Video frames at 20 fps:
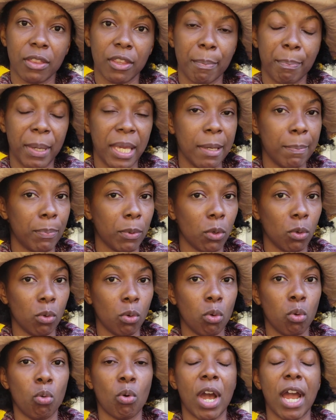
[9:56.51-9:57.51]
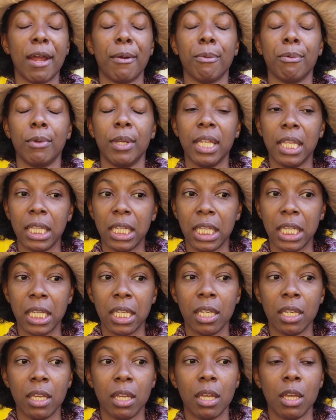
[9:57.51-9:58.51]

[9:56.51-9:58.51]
the people who are really